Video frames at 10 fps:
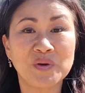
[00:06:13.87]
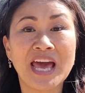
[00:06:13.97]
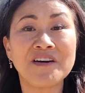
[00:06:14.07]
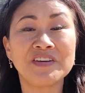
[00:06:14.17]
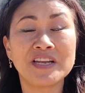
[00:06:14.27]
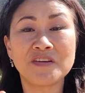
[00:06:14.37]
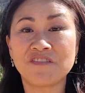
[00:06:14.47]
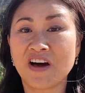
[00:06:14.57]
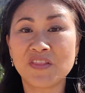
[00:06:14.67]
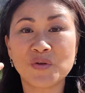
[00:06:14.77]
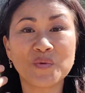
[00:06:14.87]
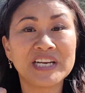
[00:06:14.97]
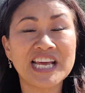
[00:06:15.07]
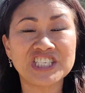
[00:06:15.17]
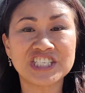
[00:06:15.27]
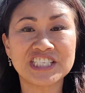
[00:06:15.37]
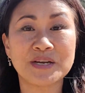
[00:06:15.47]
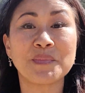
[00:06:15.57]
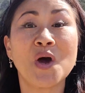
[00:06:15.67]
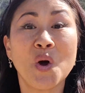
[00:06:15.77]
Heavenly Father
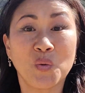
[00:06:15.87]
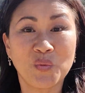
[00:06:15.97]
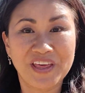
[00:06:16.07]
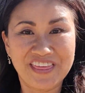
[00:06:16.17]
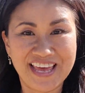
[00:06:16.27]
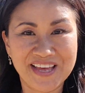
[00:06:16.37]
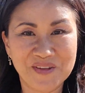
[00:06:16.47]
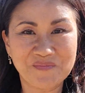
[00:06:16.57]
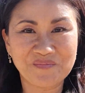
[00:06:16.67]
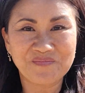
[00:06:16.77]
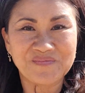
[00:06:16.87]
relationship with Him.